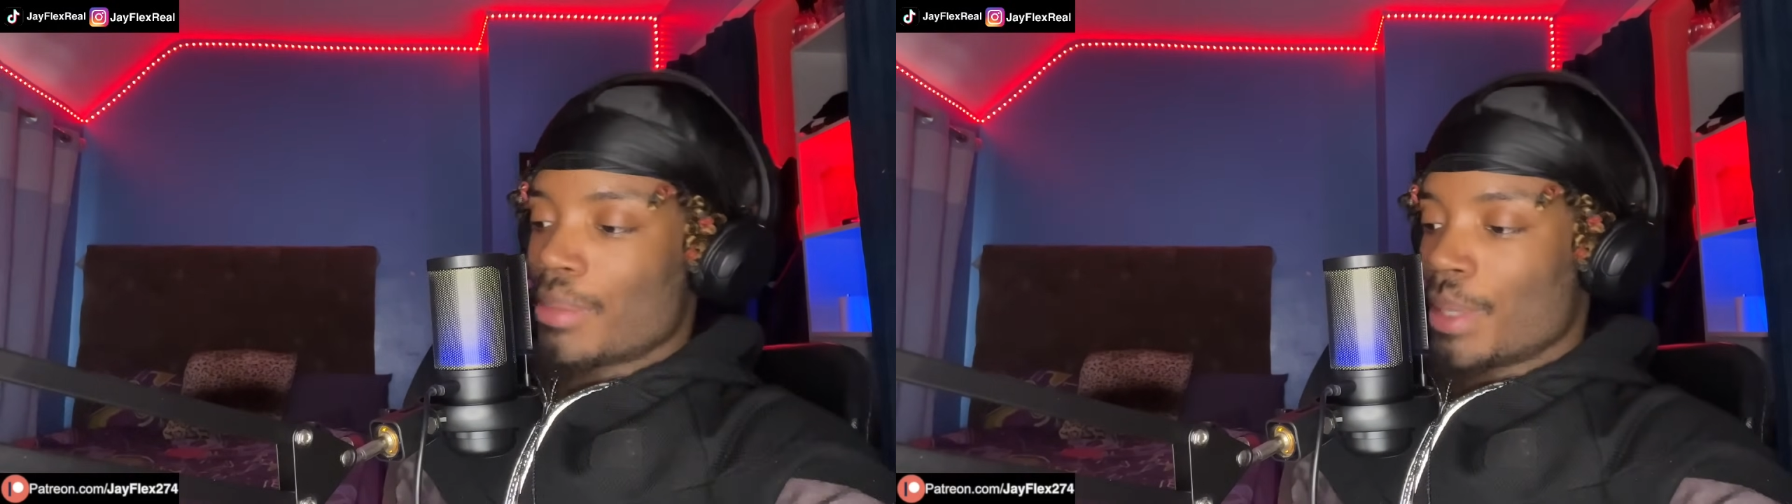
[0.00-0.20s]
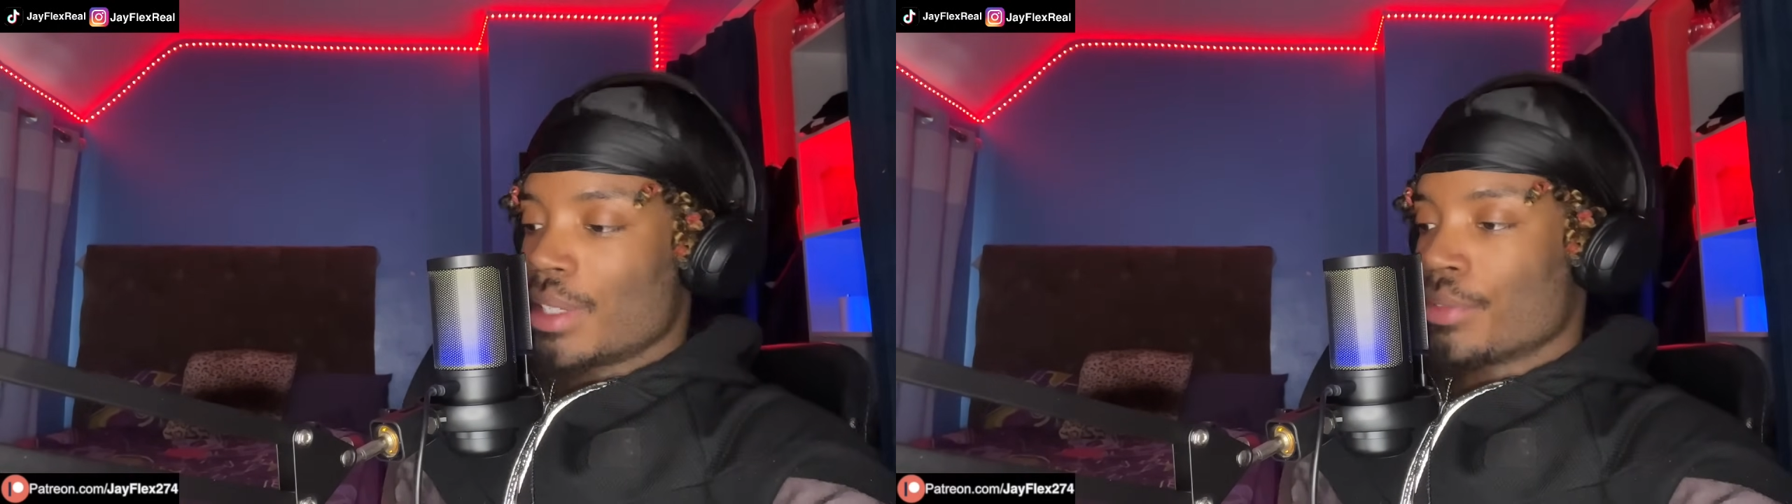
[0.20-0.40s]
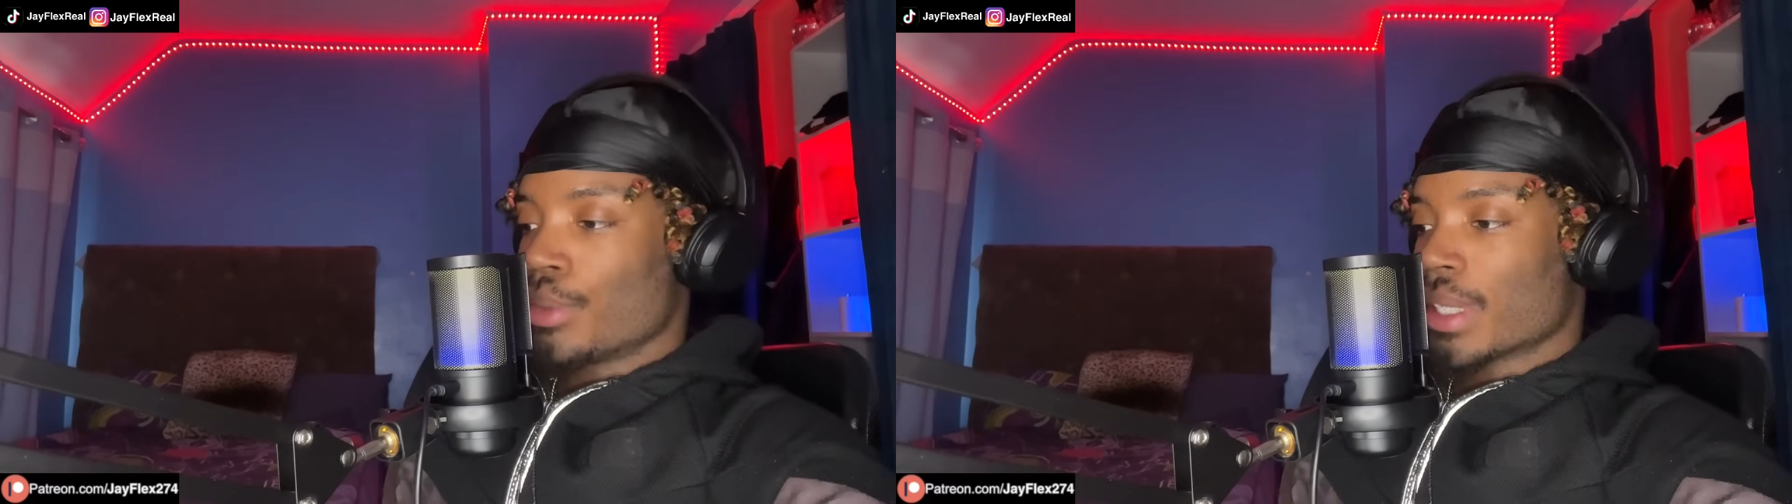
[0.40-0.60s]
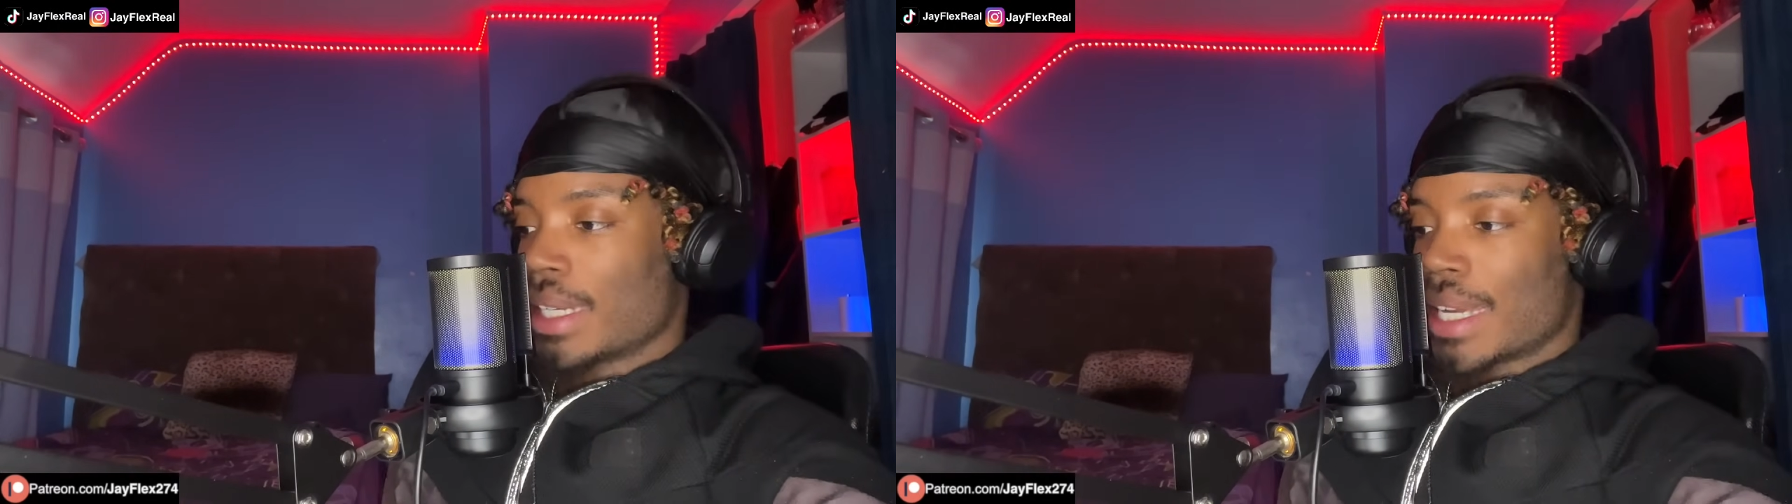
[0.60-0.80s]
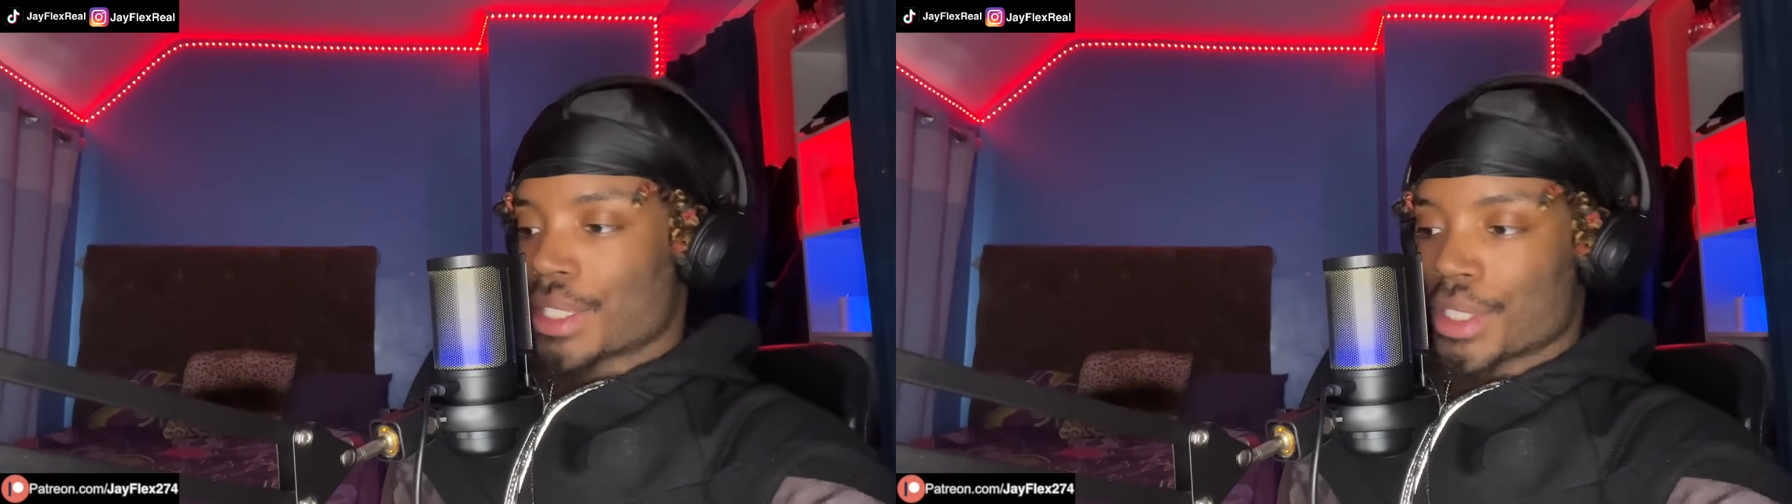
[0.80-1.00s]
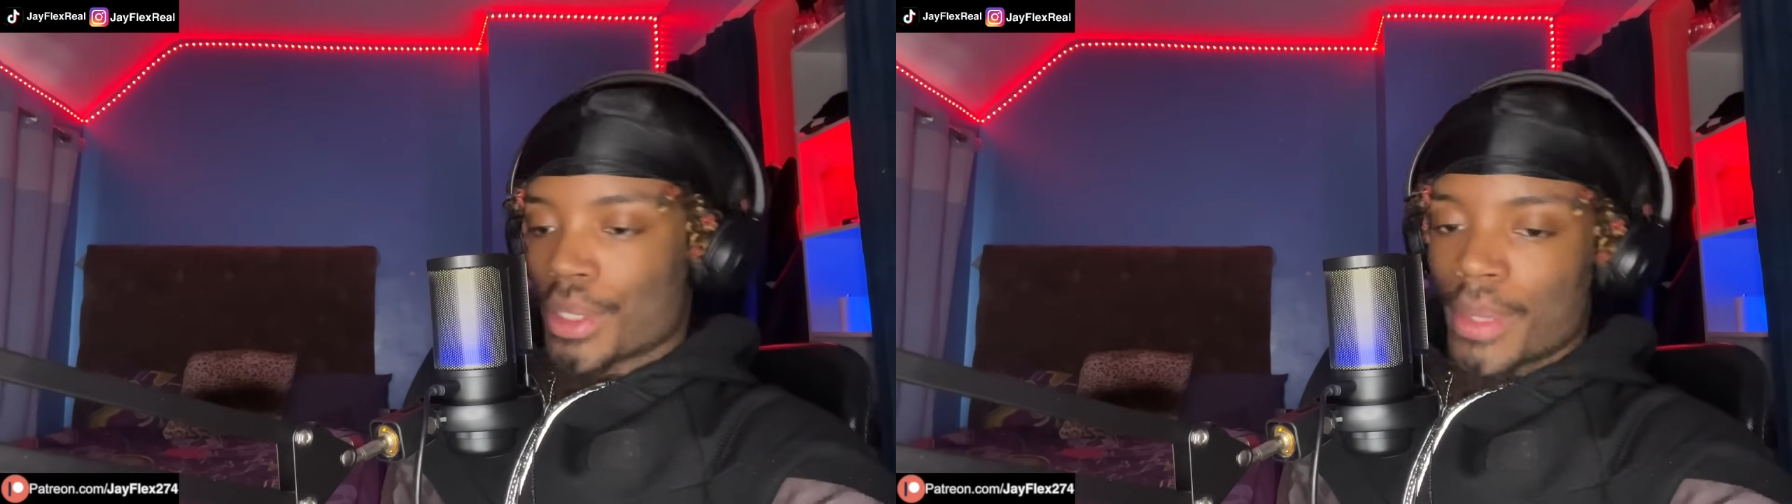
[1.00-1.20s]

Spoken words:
meaningful connection